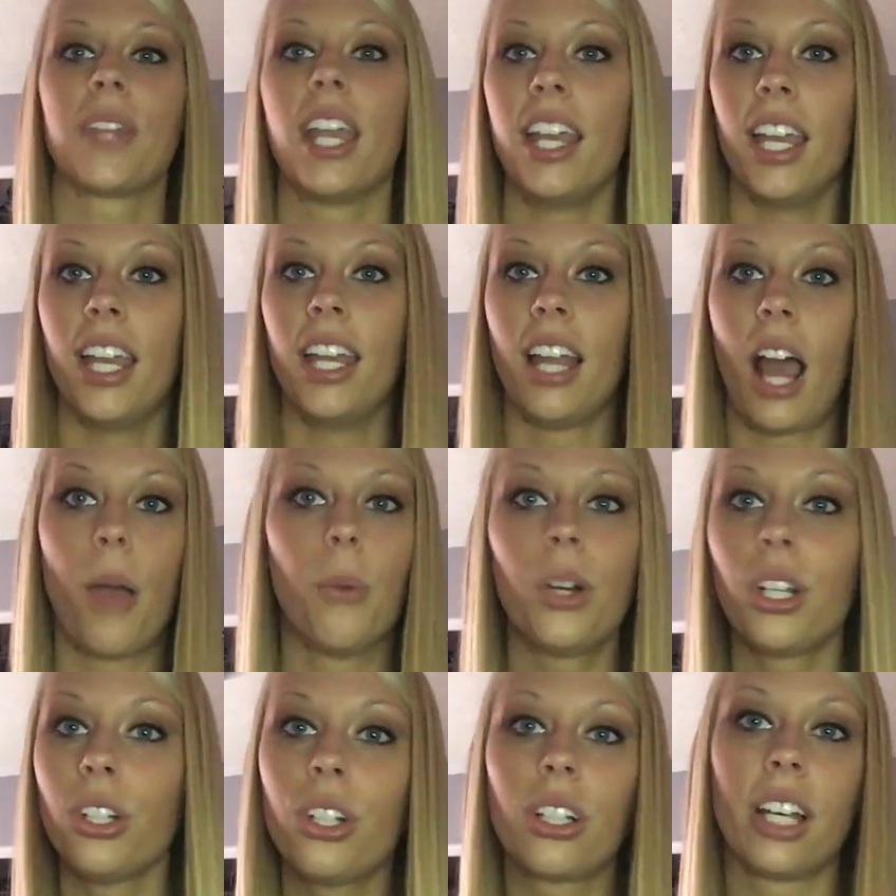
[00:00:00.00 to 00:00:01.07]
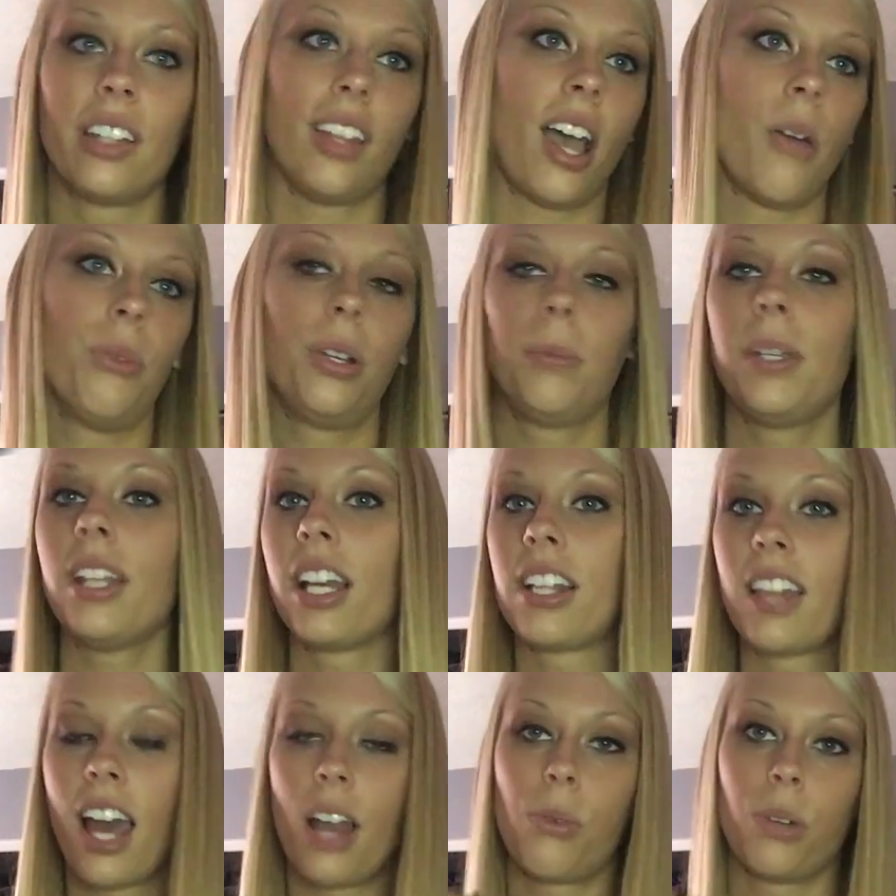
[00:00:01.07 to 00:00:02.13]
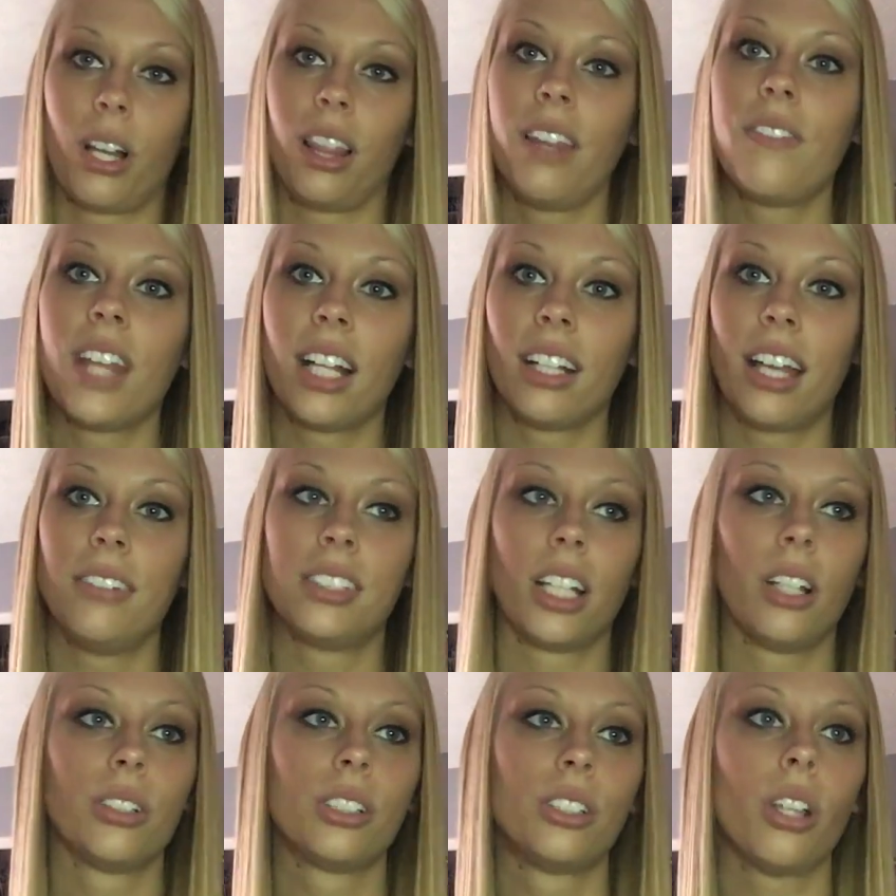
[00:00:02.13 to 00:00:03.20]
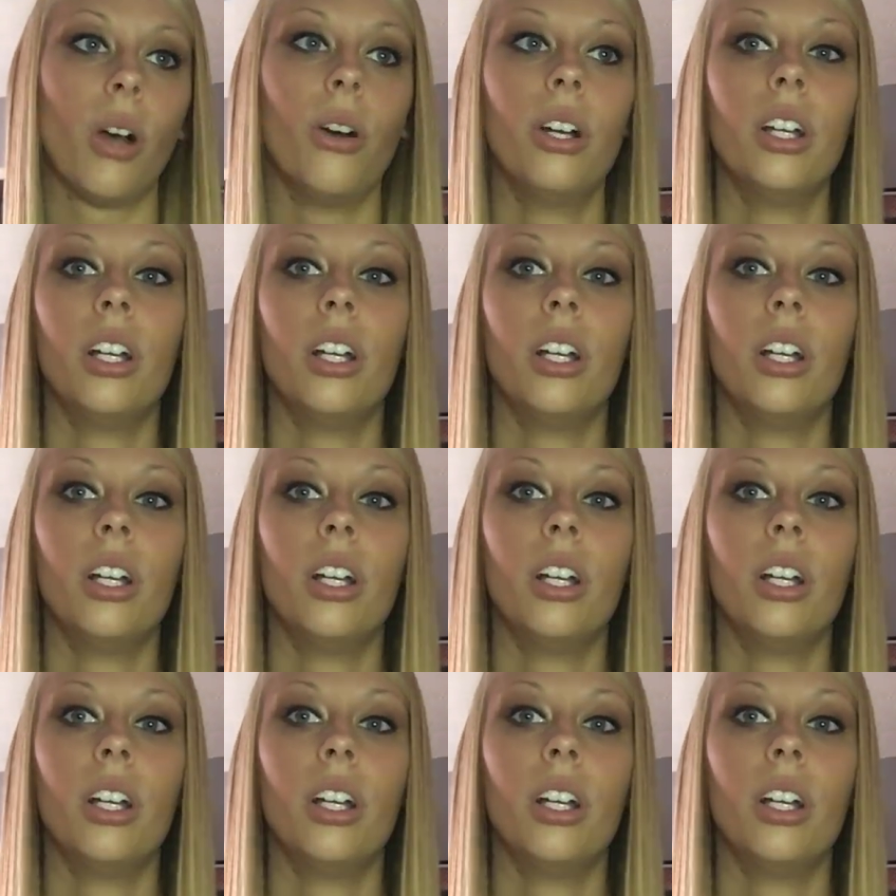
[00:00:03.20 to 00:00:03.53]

and I want to look like that, I want to be like that, I want to live that lifestyle. So